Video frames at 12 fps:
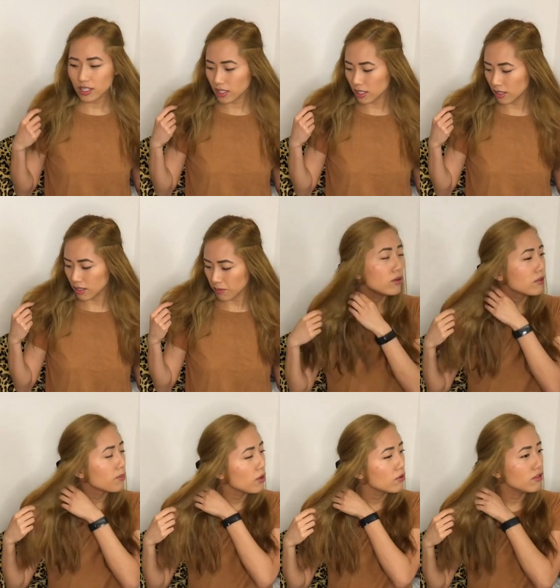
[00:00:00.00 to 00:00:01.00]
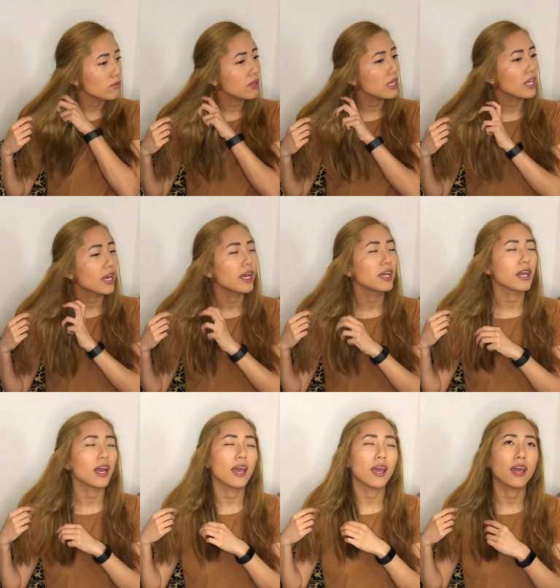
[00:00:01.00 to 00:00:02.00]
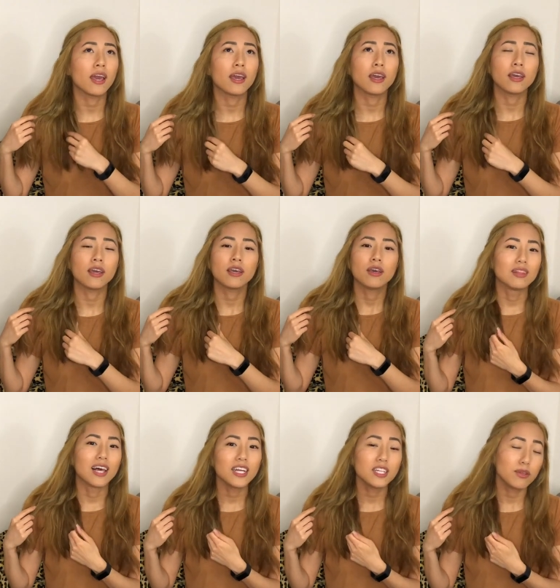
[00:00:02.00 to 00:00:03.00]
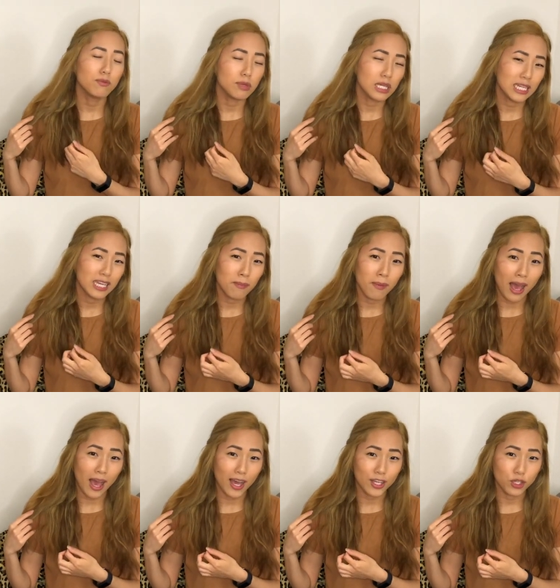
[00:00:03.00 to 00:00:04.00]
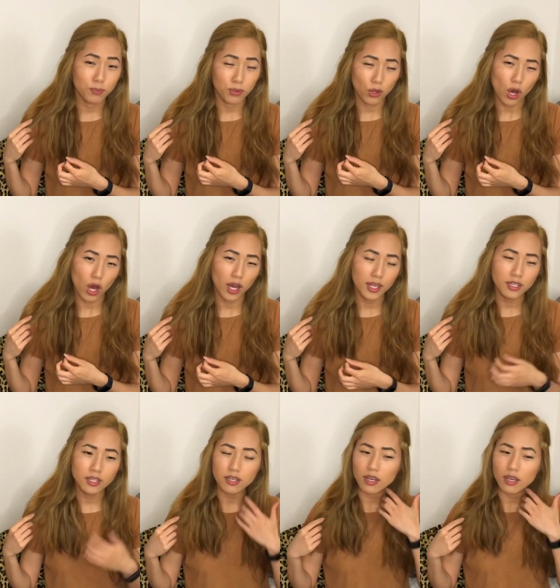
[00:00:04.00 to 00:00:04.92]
It was supposed to be like a light to medium ash blonde.